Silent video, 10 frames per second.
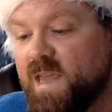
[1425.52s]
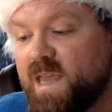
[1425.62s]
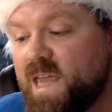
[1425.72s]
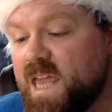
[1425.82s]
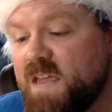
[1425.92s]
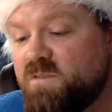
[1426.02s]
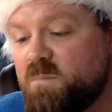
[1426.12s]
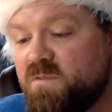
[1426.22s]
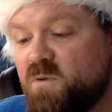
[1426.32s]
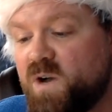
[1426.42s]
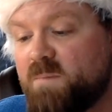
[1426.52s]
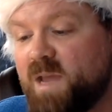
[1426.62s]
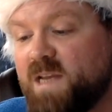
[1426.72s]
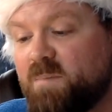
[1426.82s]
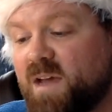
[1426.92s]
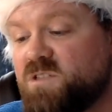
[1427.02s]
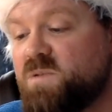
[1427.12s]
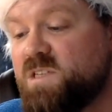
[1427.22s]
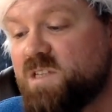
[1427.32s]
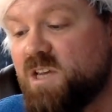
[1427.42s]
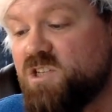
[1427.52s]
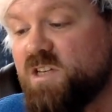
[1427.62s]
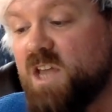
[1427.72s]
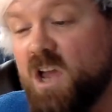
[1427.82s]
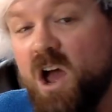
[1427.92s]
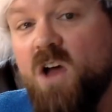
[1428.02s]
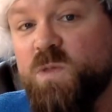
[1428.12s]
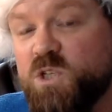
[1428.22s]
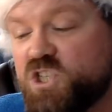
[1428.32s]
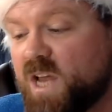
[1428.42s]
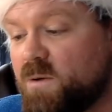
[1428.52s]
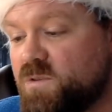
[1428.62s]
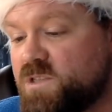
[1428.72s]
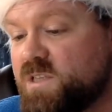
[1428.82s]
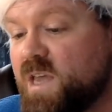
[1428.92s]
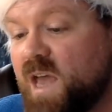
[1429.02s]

Even before he'd made it back to his station, he heard the shouts,